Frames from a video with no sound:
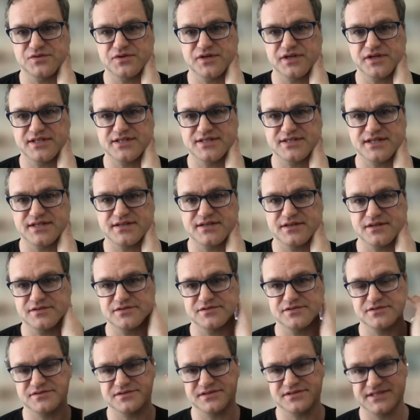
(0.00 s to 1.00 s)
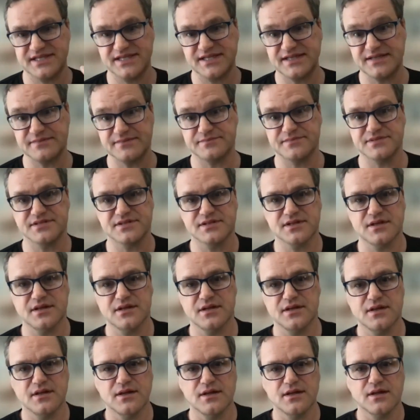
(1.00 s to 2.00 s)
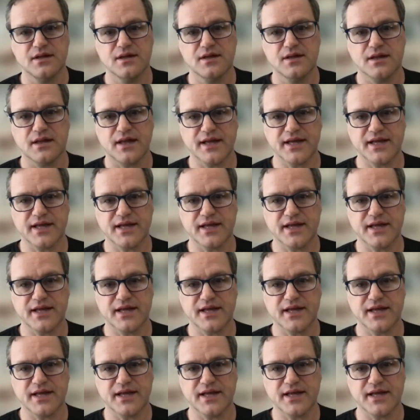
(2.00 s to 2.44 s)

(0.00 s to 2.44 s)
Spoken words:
organizations, those teams, I